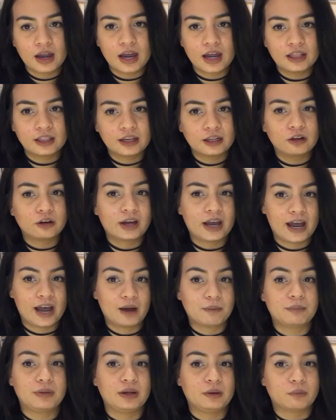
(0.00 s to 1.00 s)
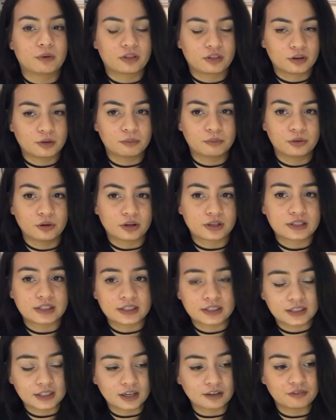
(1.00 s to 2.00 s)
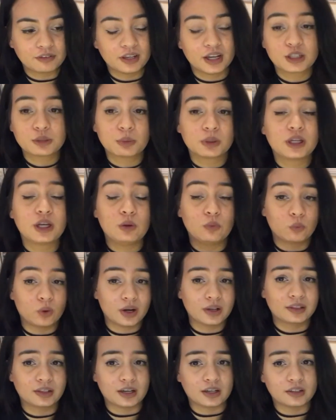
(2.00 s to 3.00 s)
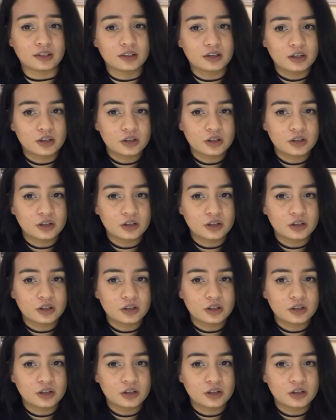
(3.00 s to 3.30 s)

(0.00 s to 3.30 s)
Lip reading: and they look happy with their books and stuff, and that's what he wanted.